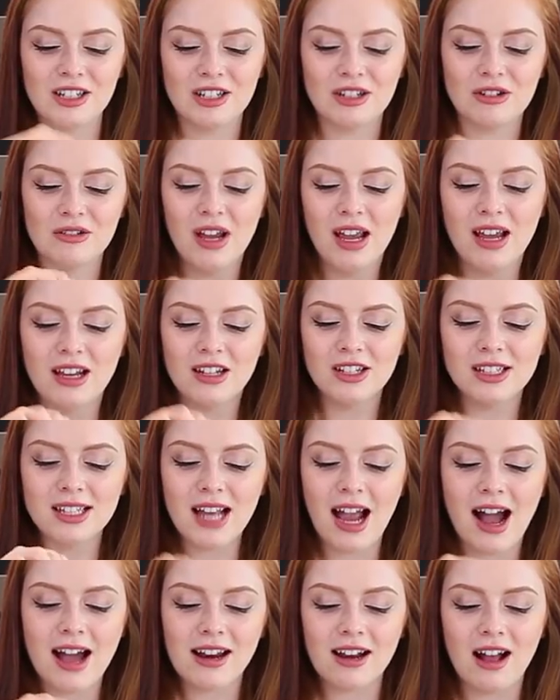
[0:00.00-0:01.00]
to do, just
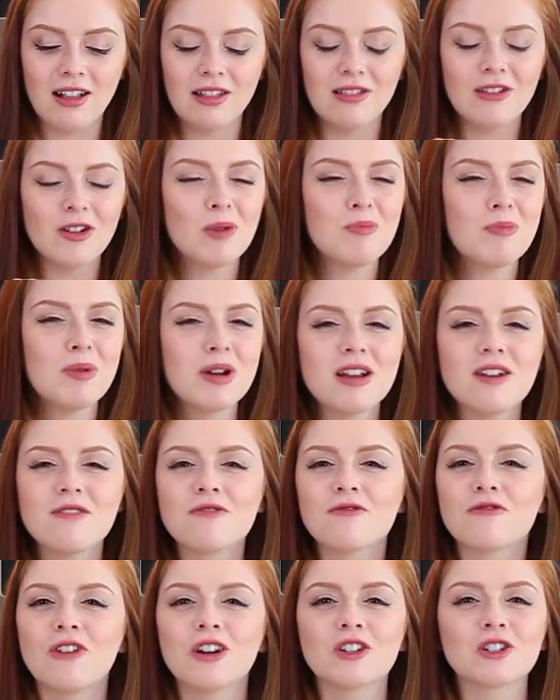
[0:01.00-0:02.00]
add a little bit of
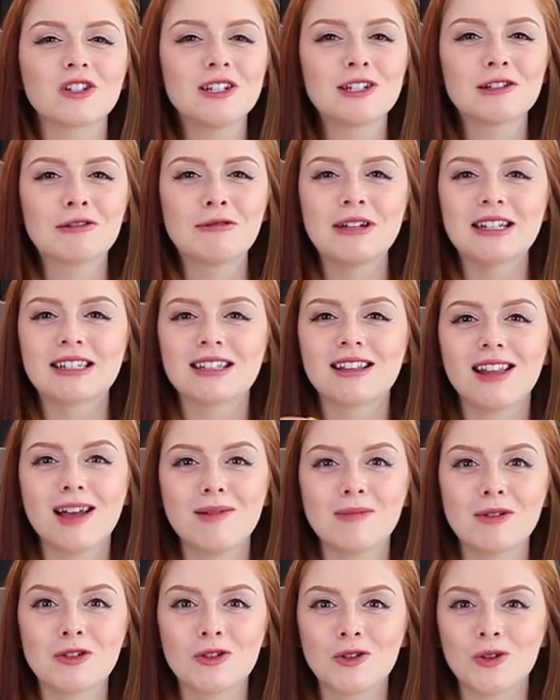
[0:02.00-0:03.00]
freshly squeezed
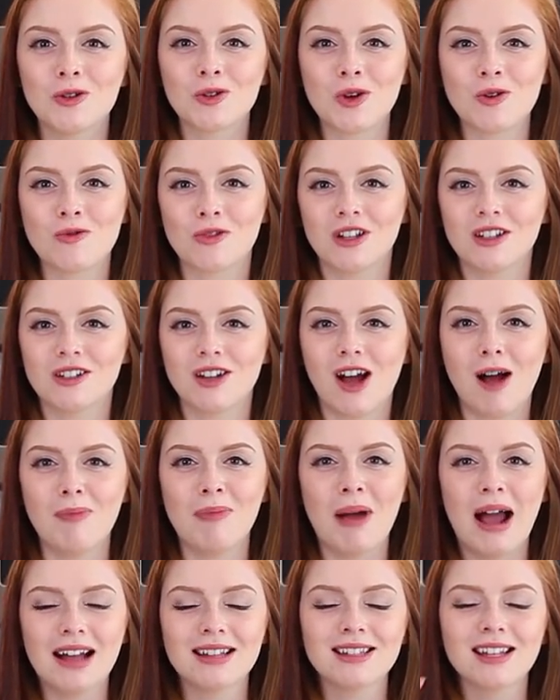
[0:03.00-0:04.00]
lemon juice over the top,
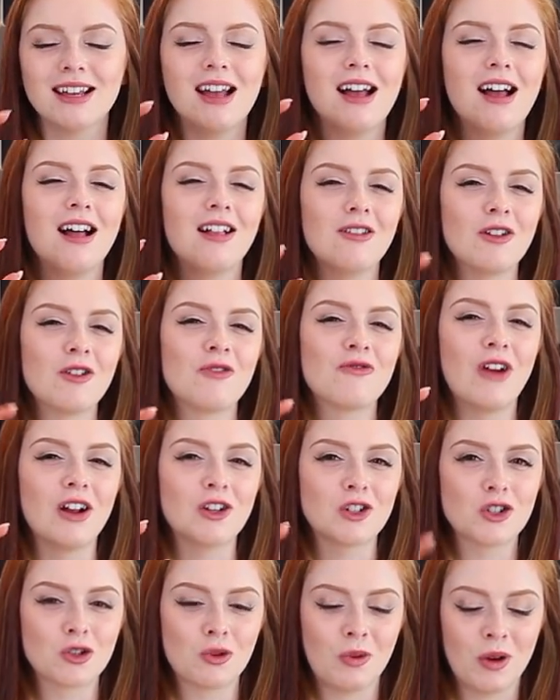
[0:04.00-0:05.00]
adds a little
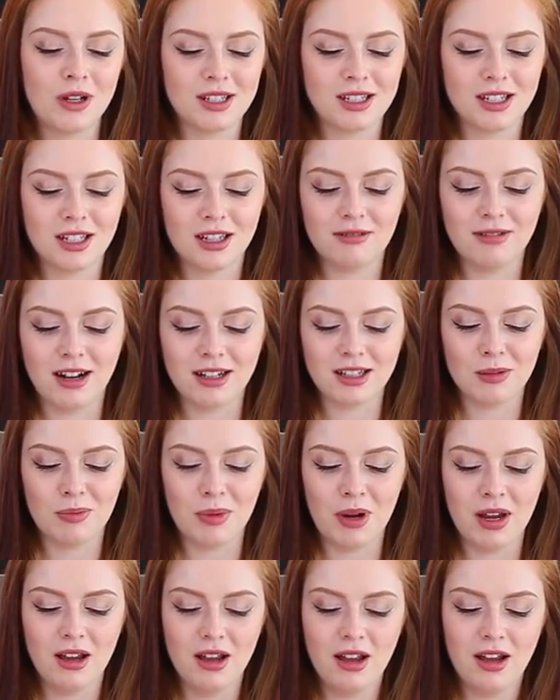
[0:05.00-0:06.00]
fresh twist to the
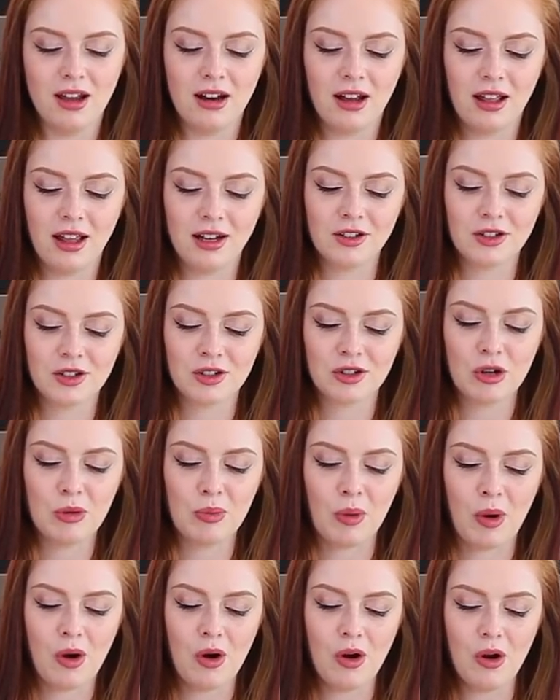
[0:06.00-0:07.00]
recipe. And I like to
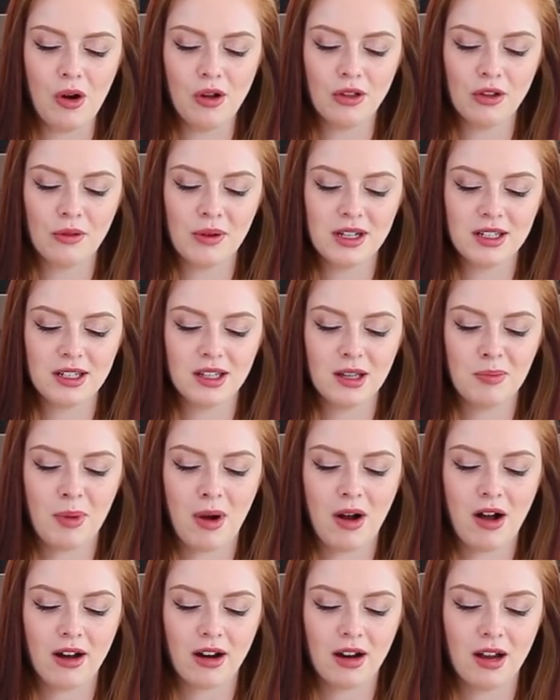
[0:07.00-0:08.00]
scoop all the way to the
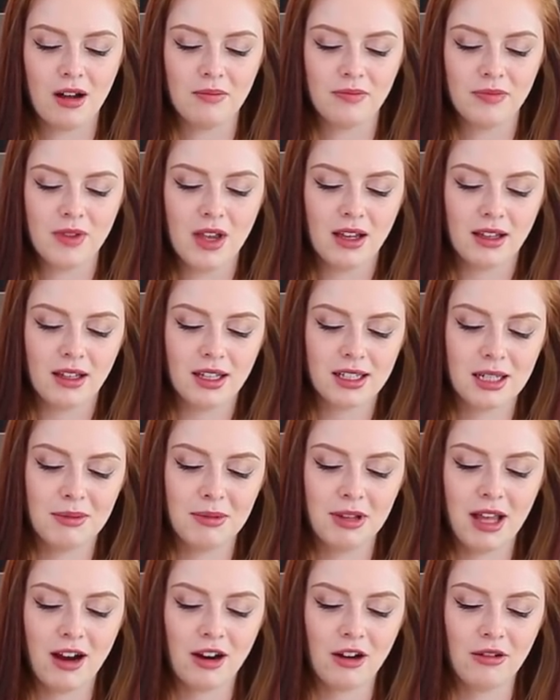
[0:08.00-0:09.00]
bottom, get some
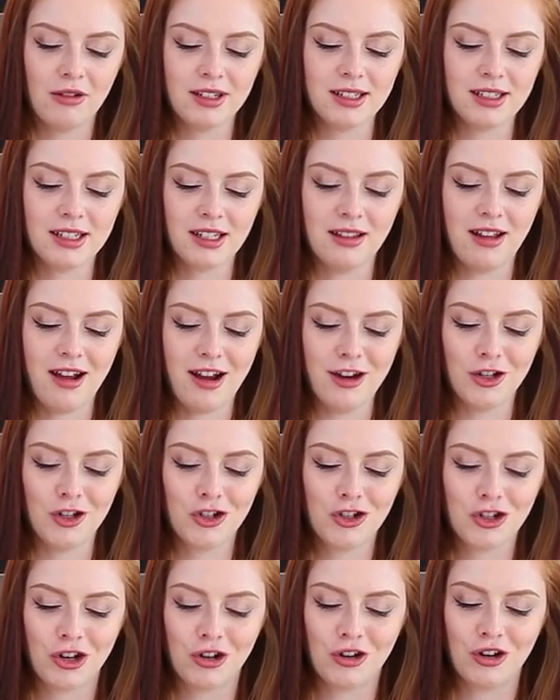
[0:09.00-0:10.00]
of that crystallized
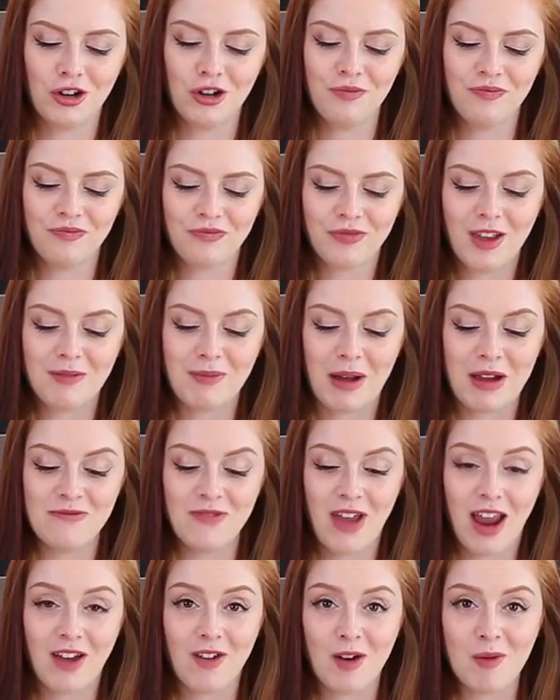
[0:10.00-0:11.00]
sugar, my
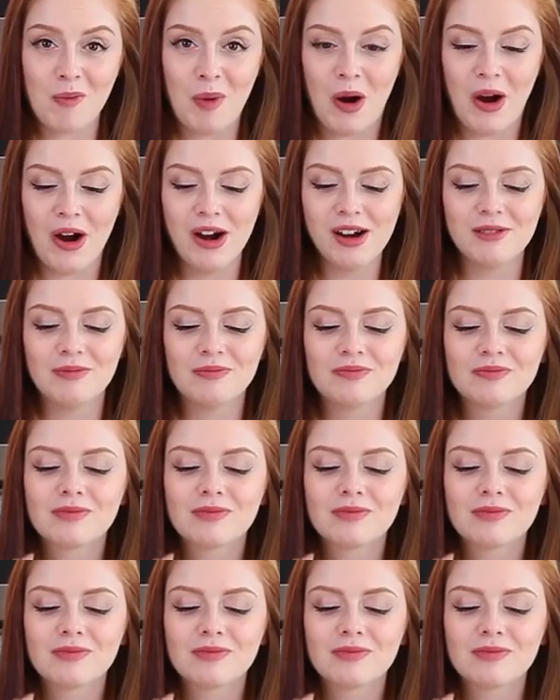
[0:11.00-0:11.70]
favorite part.